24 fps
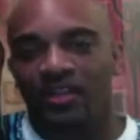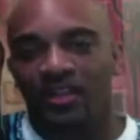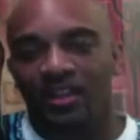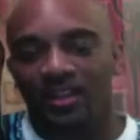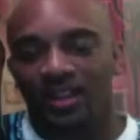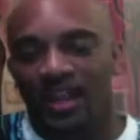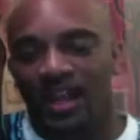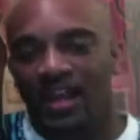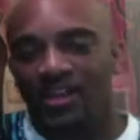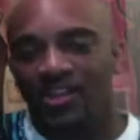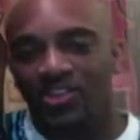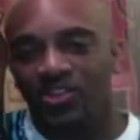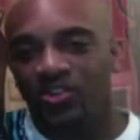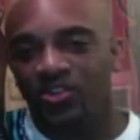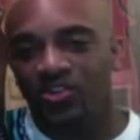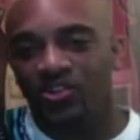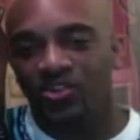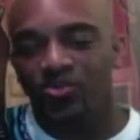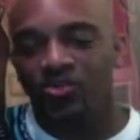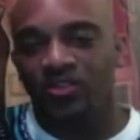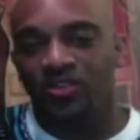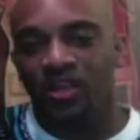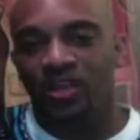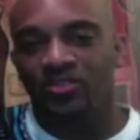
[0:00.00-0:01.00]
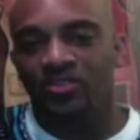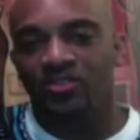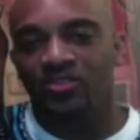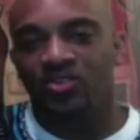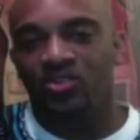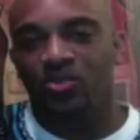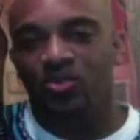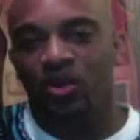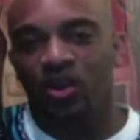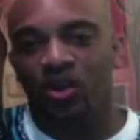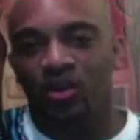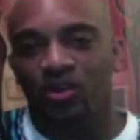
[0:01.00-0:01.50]
last year in
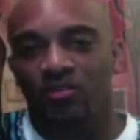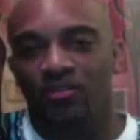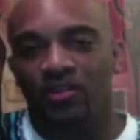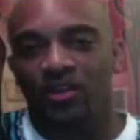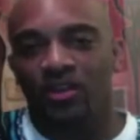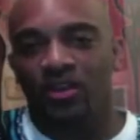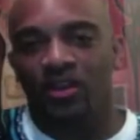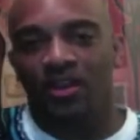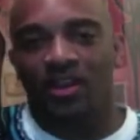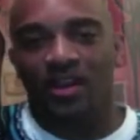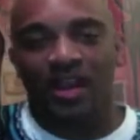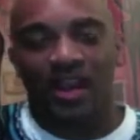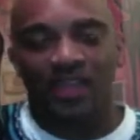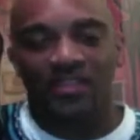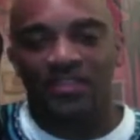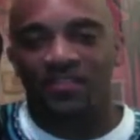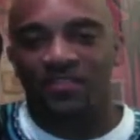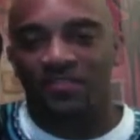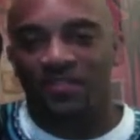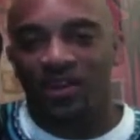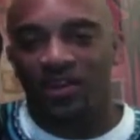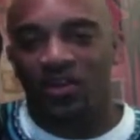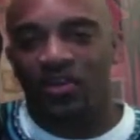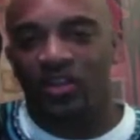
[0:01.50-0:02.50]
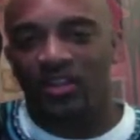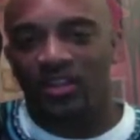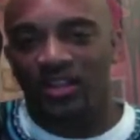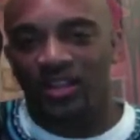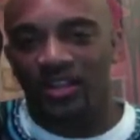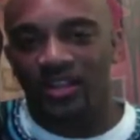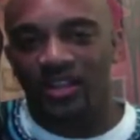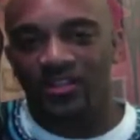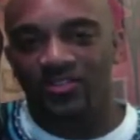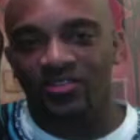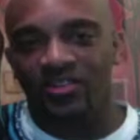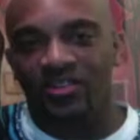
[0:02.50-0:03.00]
2012, at the very
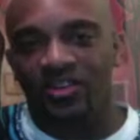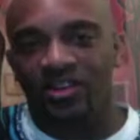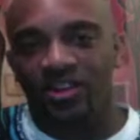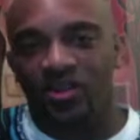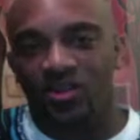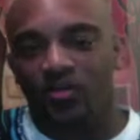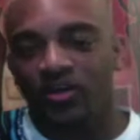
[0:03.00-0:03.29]
least,